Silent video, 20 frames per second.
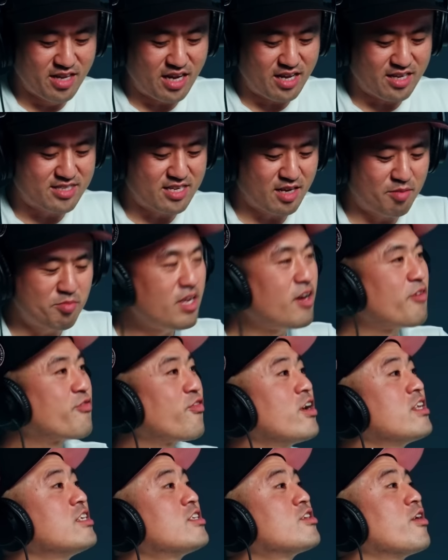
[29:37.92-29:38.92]
Nah, tell me a
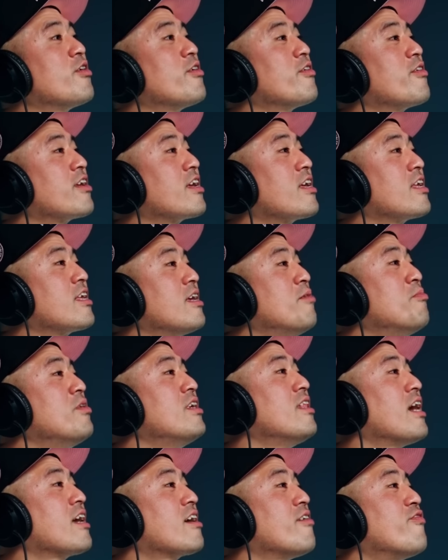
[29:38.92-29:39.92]
funny. Give
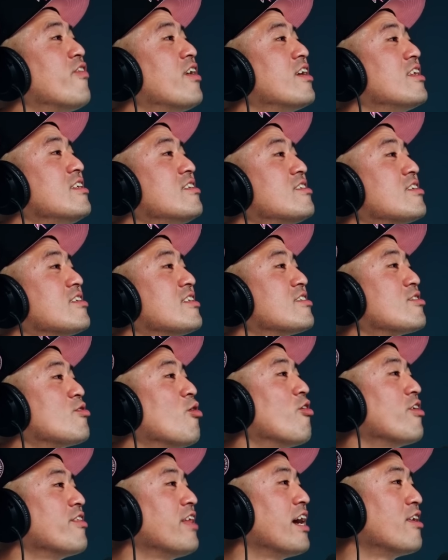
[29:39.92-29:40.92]
me like a funny
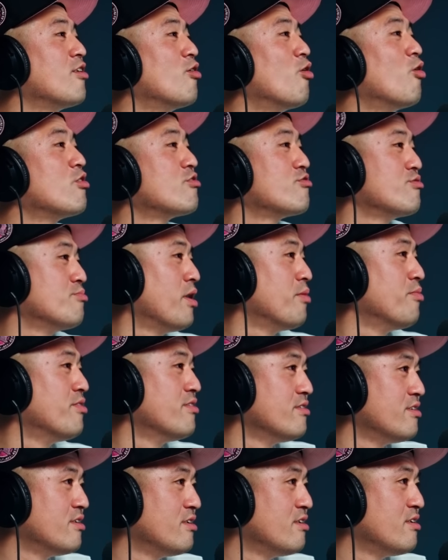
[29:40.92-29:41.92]
story that you always remember.